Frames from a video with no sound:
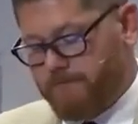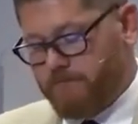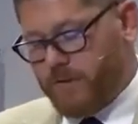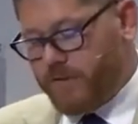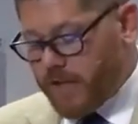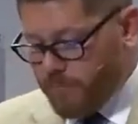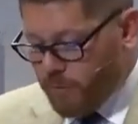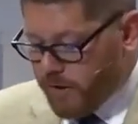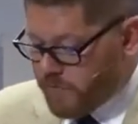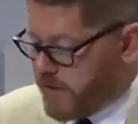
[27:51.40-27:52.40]
The second
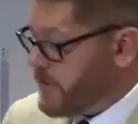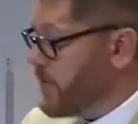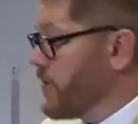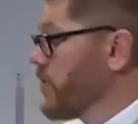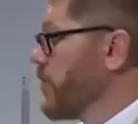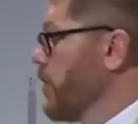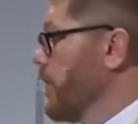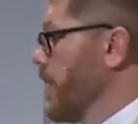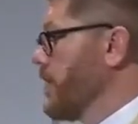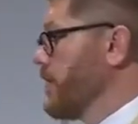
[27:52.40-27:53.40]
point of Jesus'
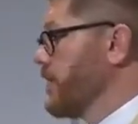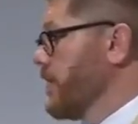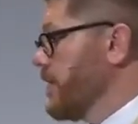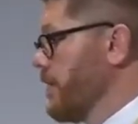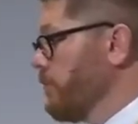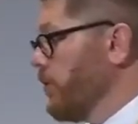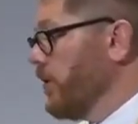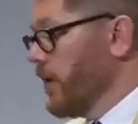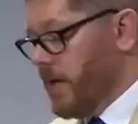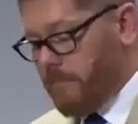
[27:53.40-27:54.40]
sermon on this Temple
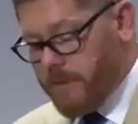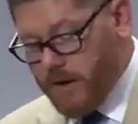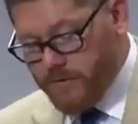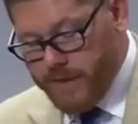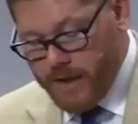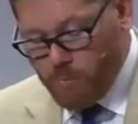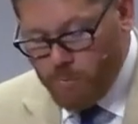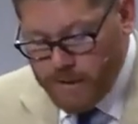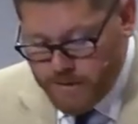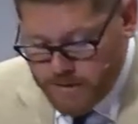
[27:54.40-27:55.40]
Mount that
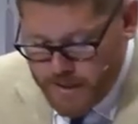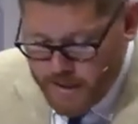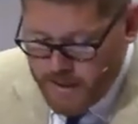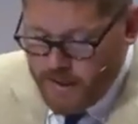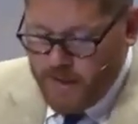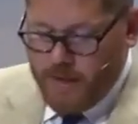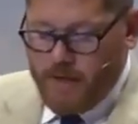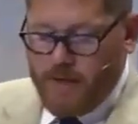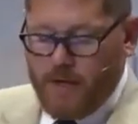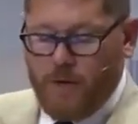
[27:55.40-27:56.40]
Wednesday
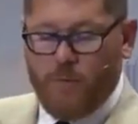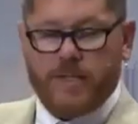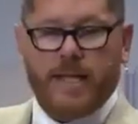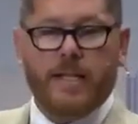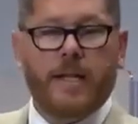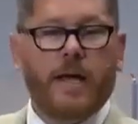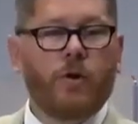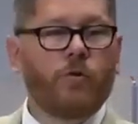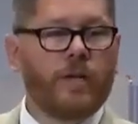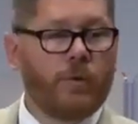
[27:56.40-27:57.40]
Oh, was that not
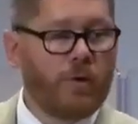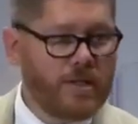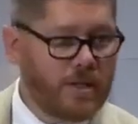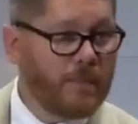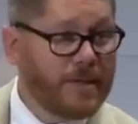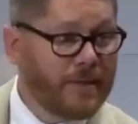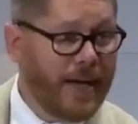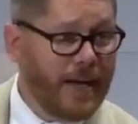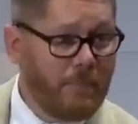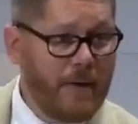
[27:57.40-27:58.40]
only was the
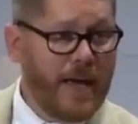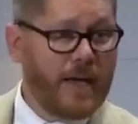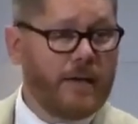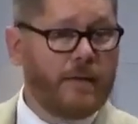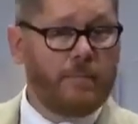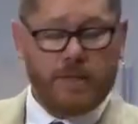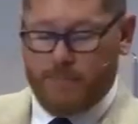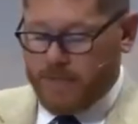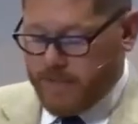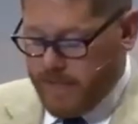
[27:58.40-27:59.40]
Messiah man, but the
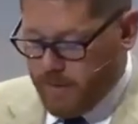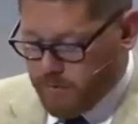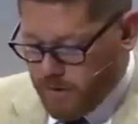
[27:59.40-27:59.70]
Messiah was